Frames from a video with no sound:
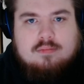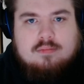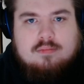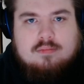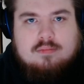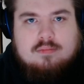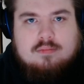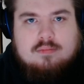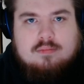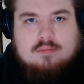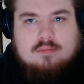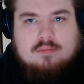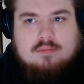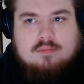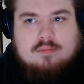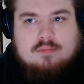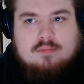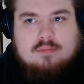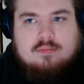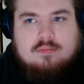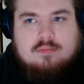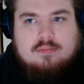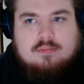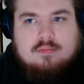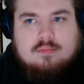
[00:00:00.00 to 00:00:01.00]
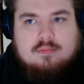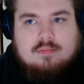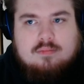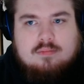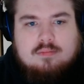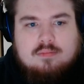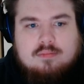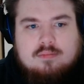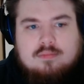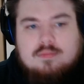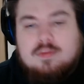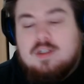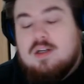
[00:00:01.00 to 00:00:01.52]
going to rip you to pieces and
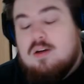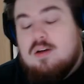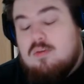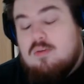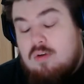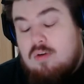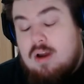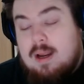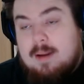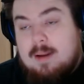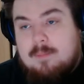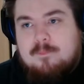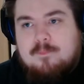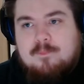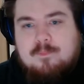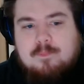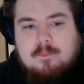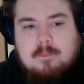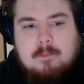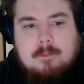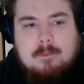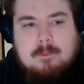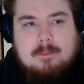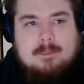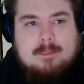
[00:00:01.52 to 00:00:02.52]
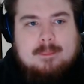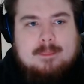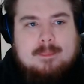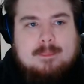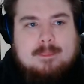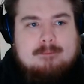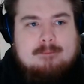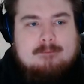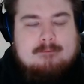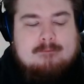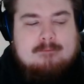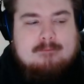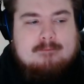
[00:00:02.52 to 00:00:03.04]
they'll take your whole team apart and then
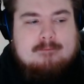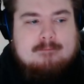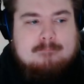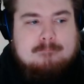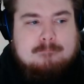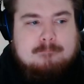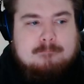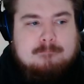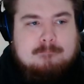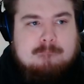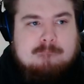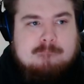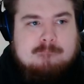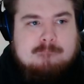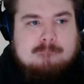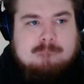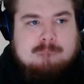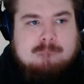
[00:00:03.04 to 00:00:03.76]
you're in real trouble.